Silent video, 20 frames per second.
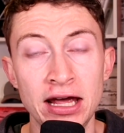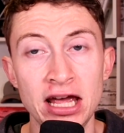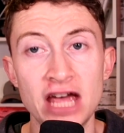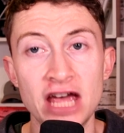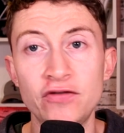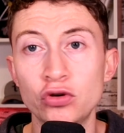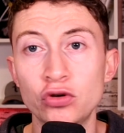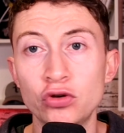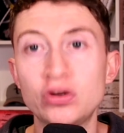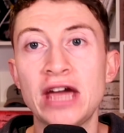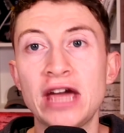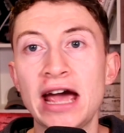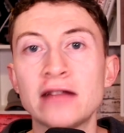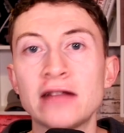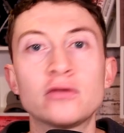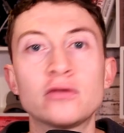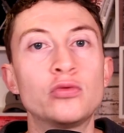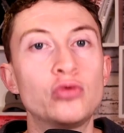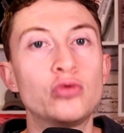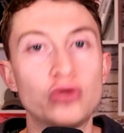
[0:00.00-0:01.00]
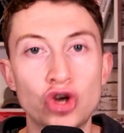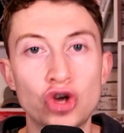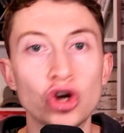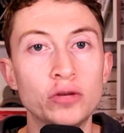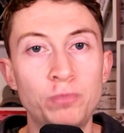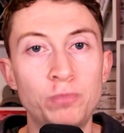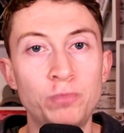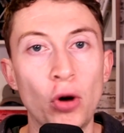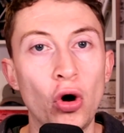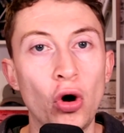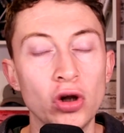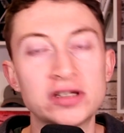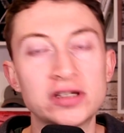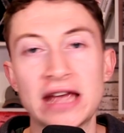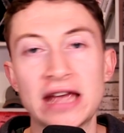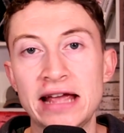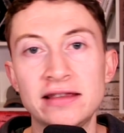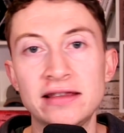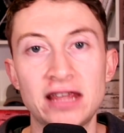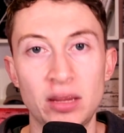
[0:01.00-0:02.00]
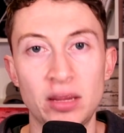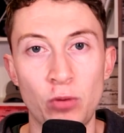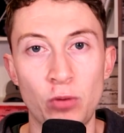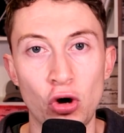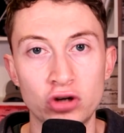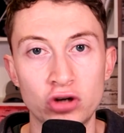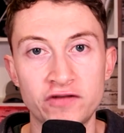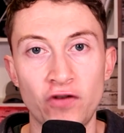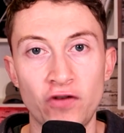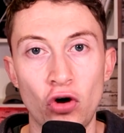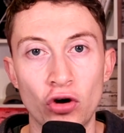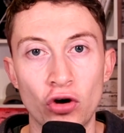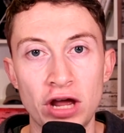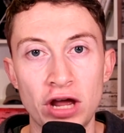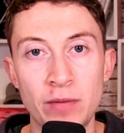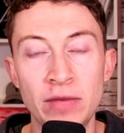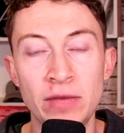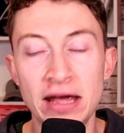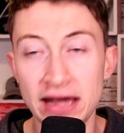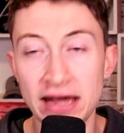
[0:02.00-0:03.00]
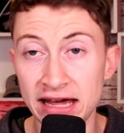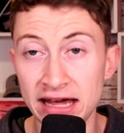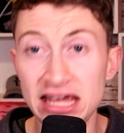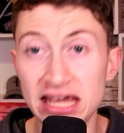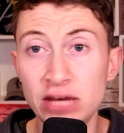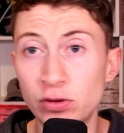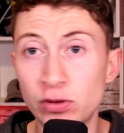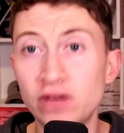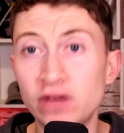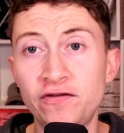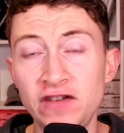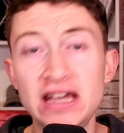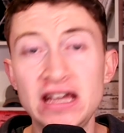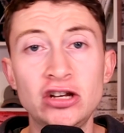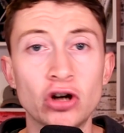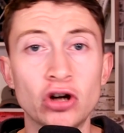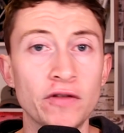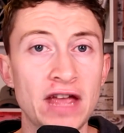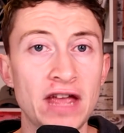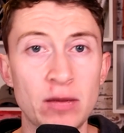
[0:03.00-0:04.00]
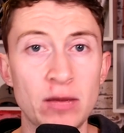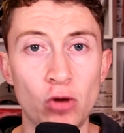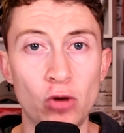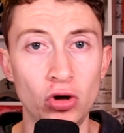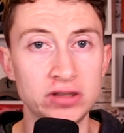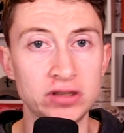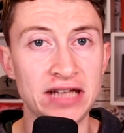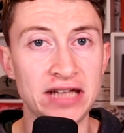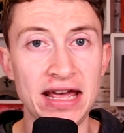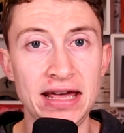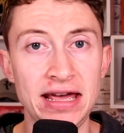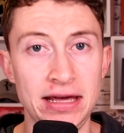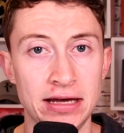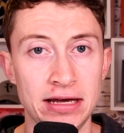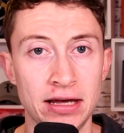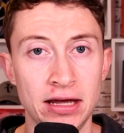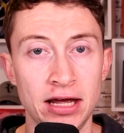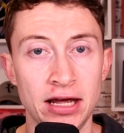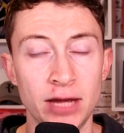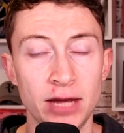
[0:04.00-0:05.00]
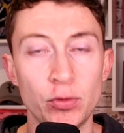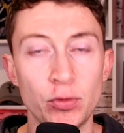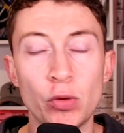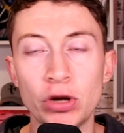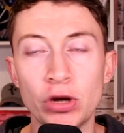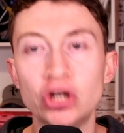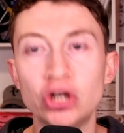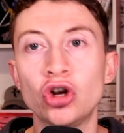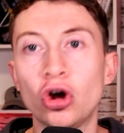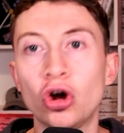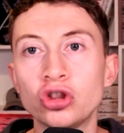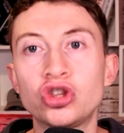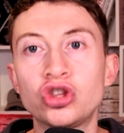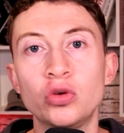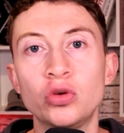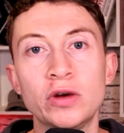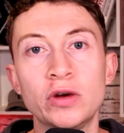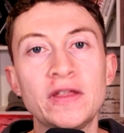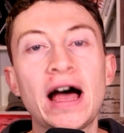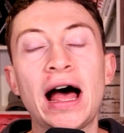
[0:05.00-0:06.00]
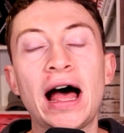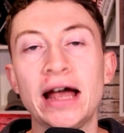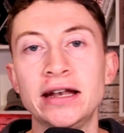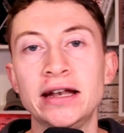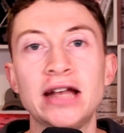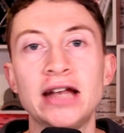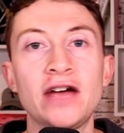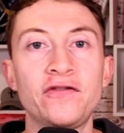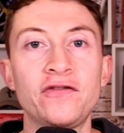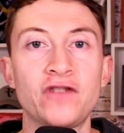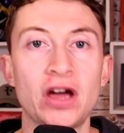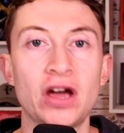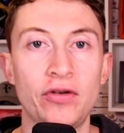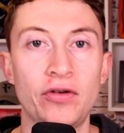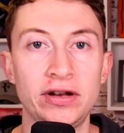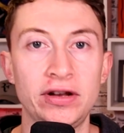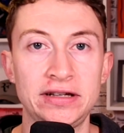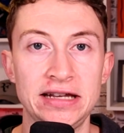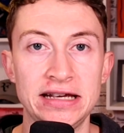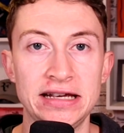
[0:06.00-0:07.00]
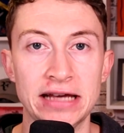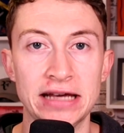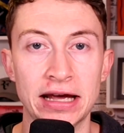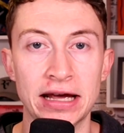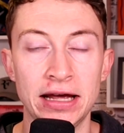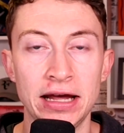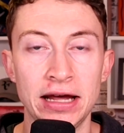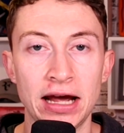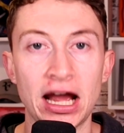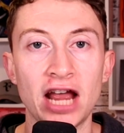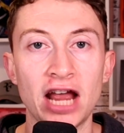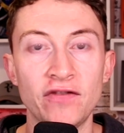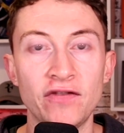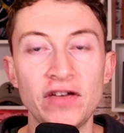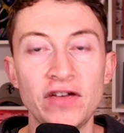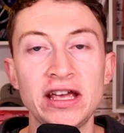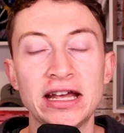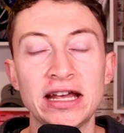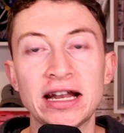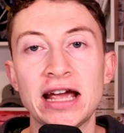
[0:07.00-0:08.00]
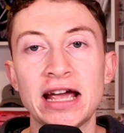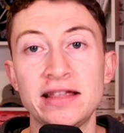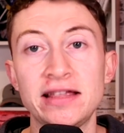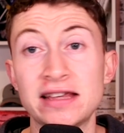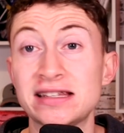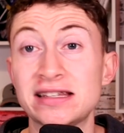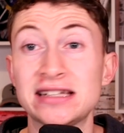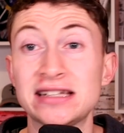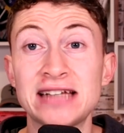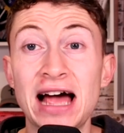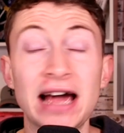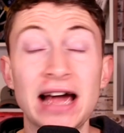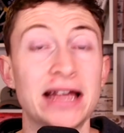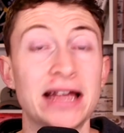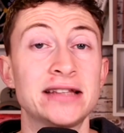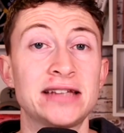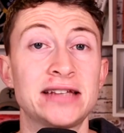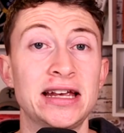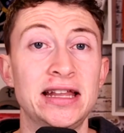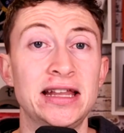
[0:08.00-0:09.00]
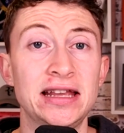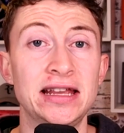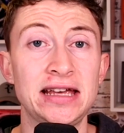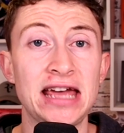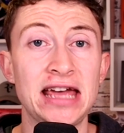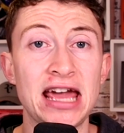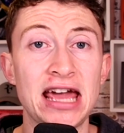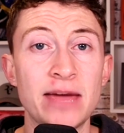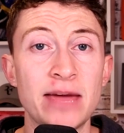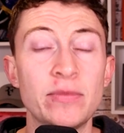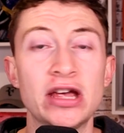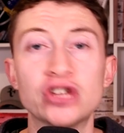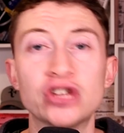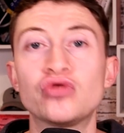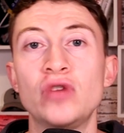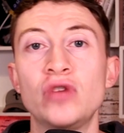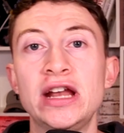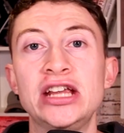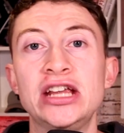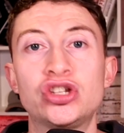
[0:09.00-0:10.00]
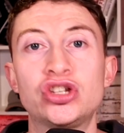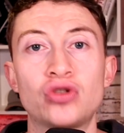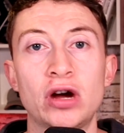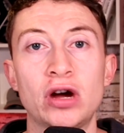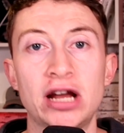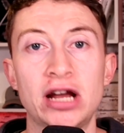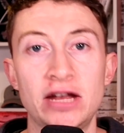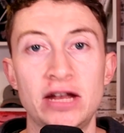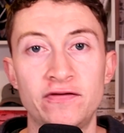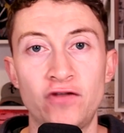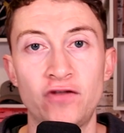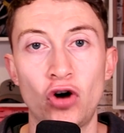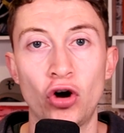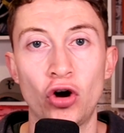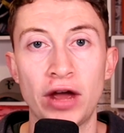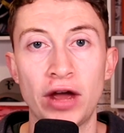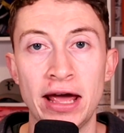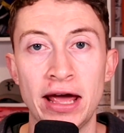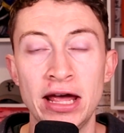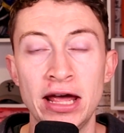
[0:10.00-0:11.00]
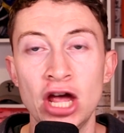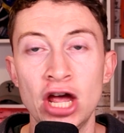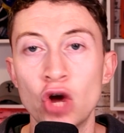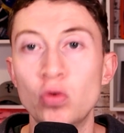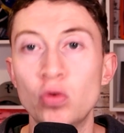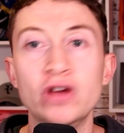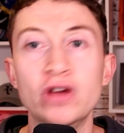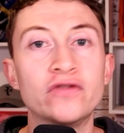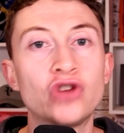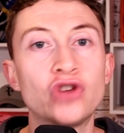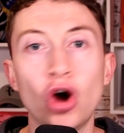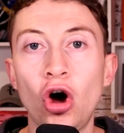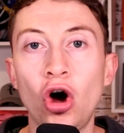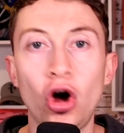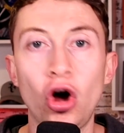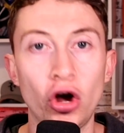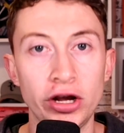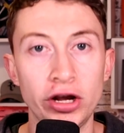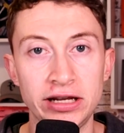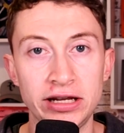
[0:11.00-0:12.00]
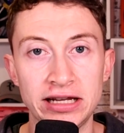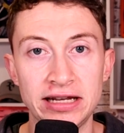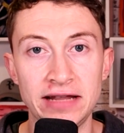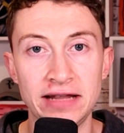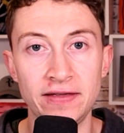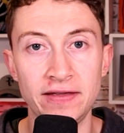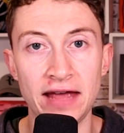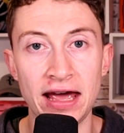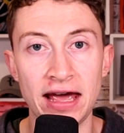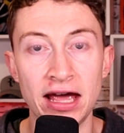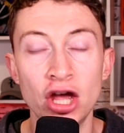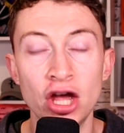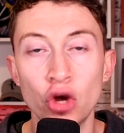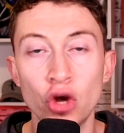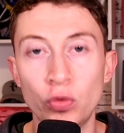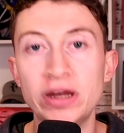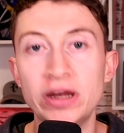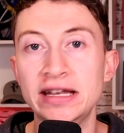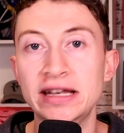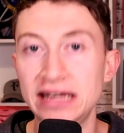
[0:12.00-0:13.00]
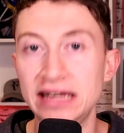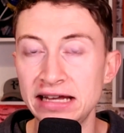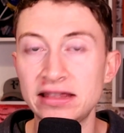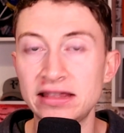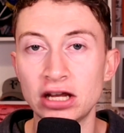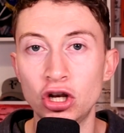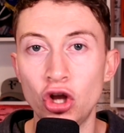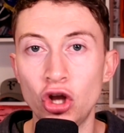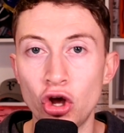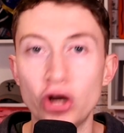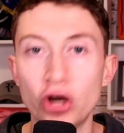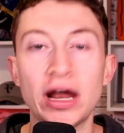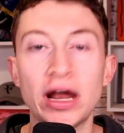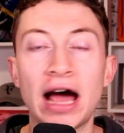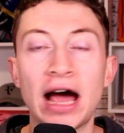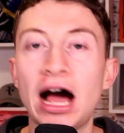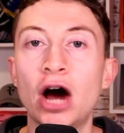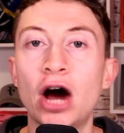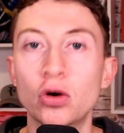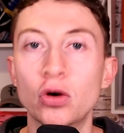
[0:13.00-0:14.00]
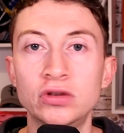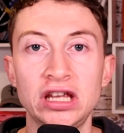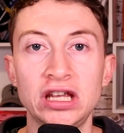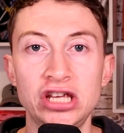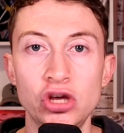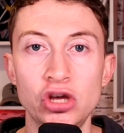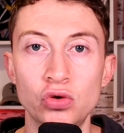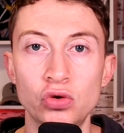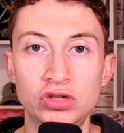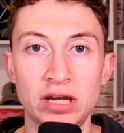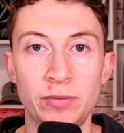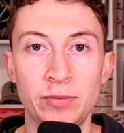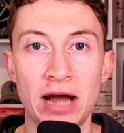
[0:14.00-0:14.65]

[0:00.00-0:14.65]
If you get good balls into the box for him, he will feed on them all day. But we're not doing that enough currently. And I think United's attacking side of the game is really struggling for it. We've got Højlund in there. We need to learn how to use him